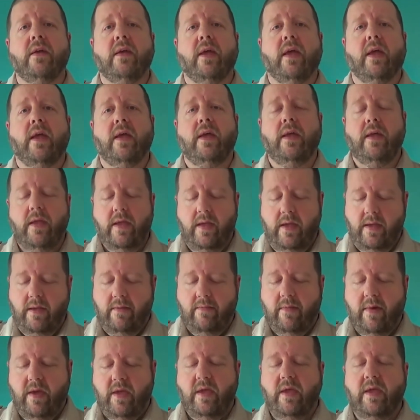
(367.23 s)
Okay?
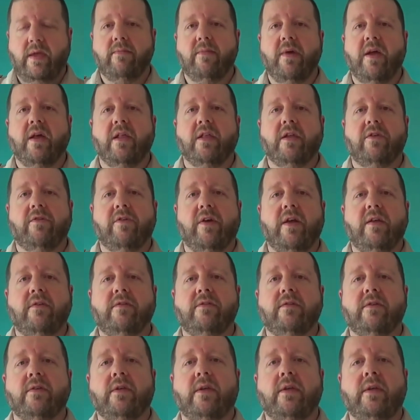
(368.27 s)
My email
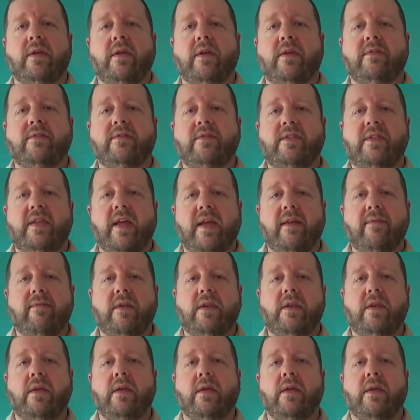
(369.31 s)
address is
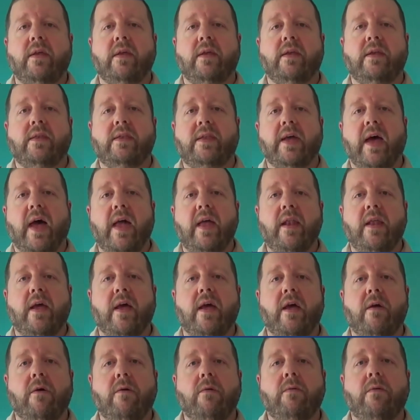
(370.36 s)

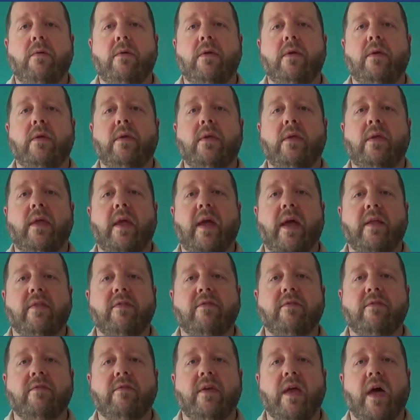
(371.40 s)

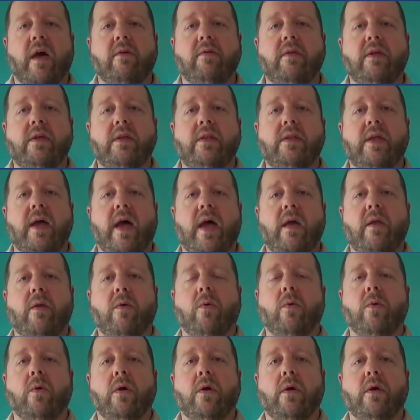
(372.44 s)

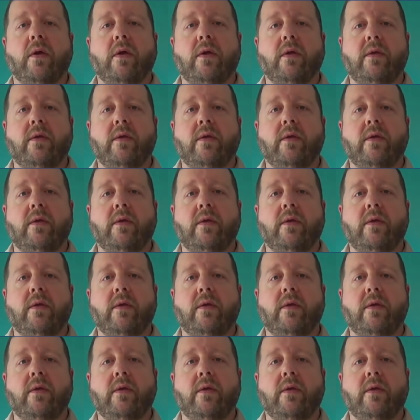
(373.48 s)
david.howe@scouting.org.